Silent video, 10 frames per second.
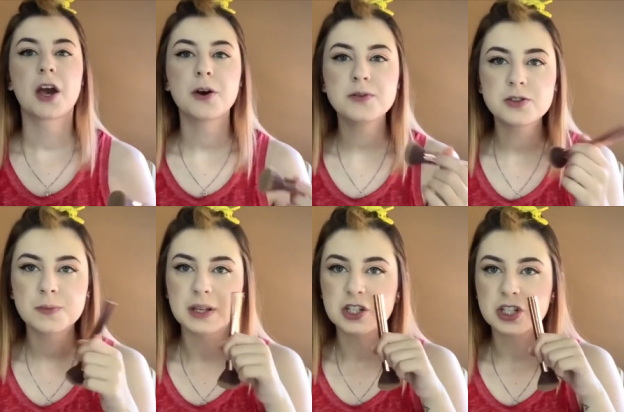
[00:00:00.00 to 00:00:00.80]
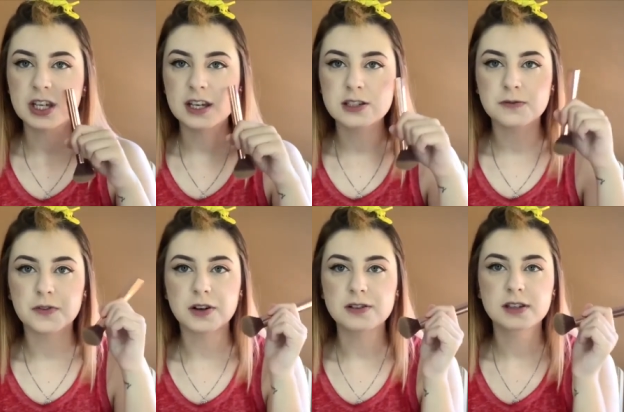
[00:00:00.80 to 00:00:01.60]
I always do my cheeks
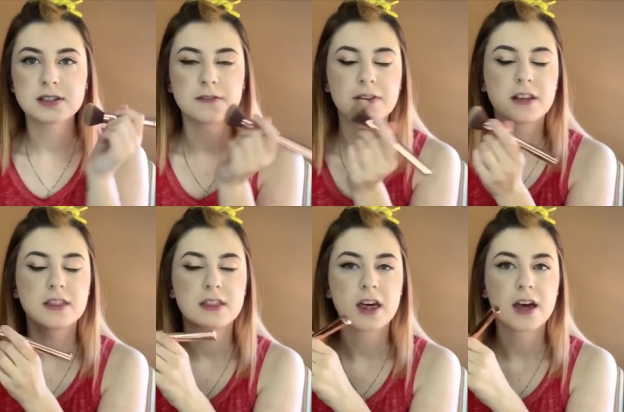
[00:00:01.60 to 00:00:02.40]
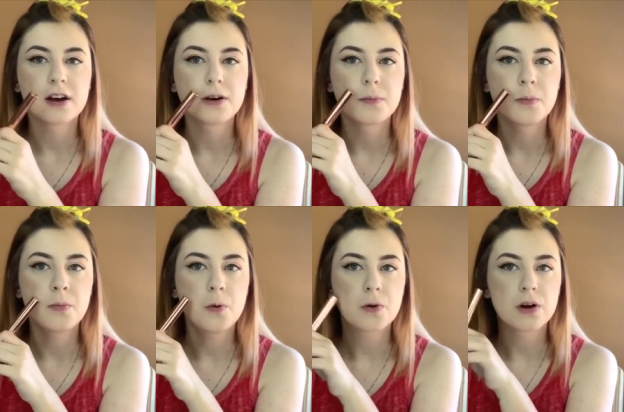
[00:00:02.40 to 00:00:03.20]
first because I feel like they're
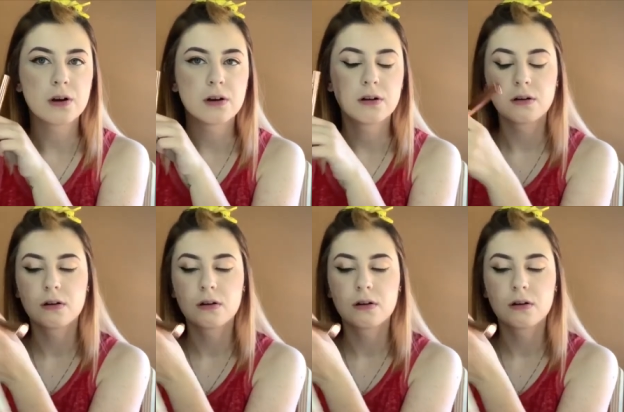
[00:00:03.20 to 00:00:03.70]
more